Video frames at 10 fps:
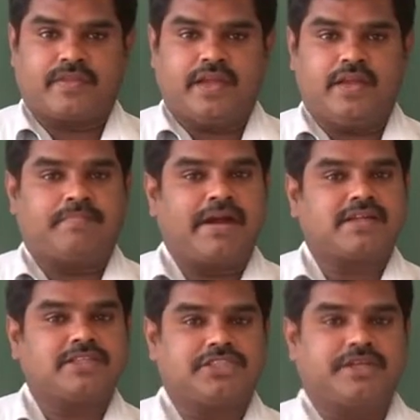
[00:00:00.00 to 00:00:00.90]
In
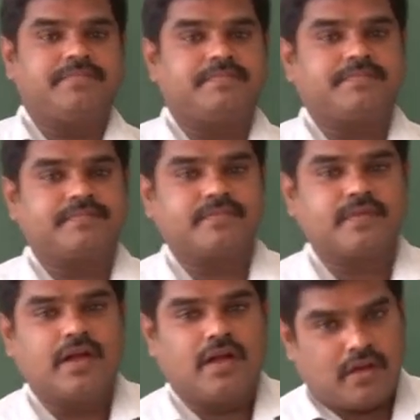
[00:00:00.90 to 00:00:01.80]
partnership,
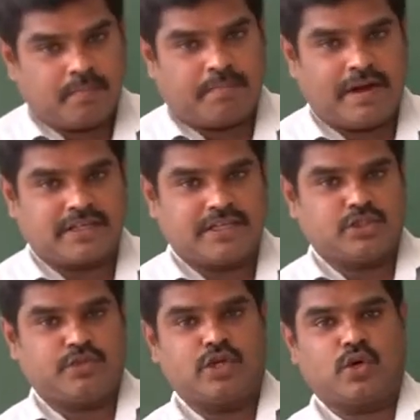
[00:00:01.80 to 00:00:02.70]

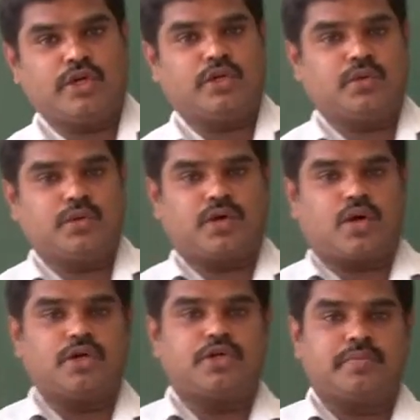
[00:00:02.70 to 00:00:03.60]
partners will going to
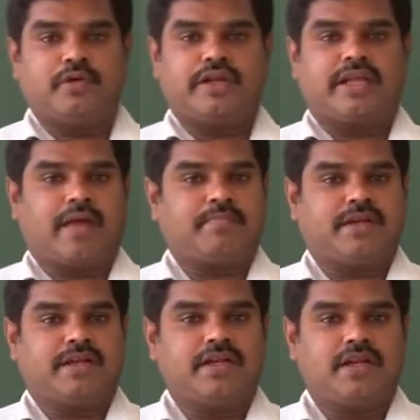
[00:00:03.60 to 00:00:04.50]
contribute a
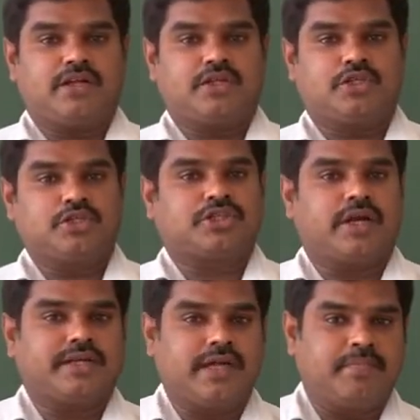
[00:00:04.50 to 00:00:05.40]
capital to
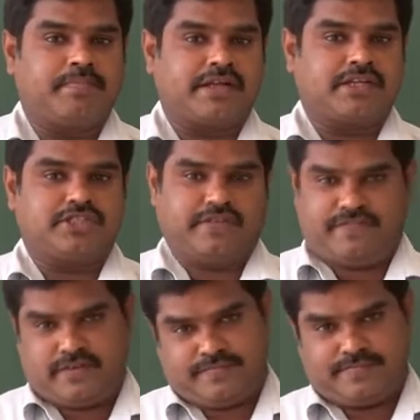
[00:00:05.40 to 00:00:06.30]
start a partnership
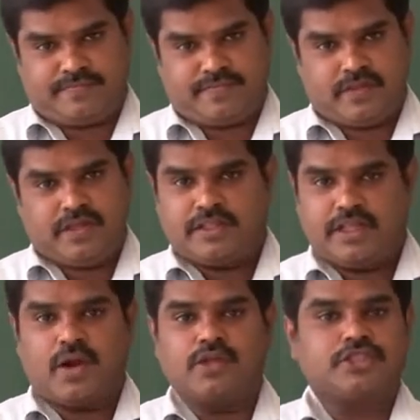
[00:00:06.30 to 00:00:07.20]
firm.
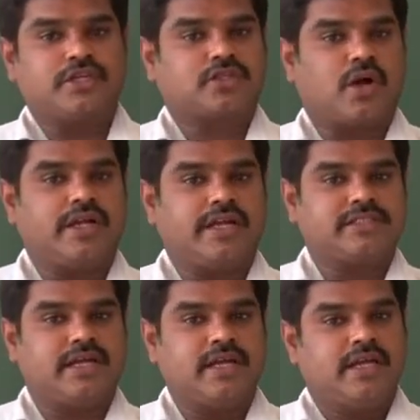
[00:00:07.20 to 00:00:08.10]
There also it's called as
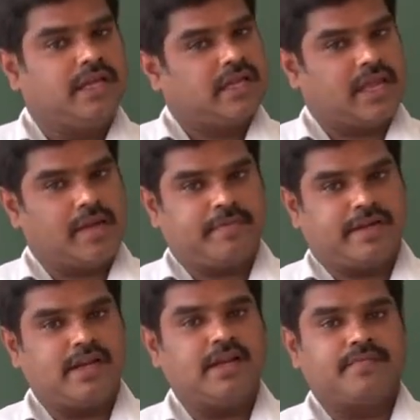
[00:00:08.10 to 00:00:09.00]
a
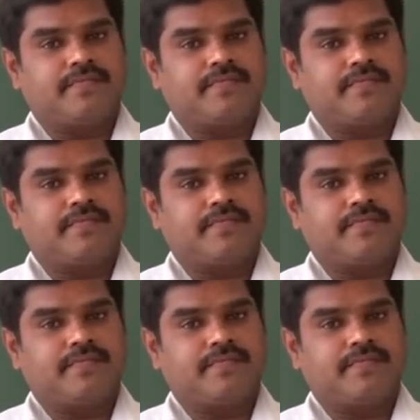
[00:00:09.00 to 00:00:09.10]
capital.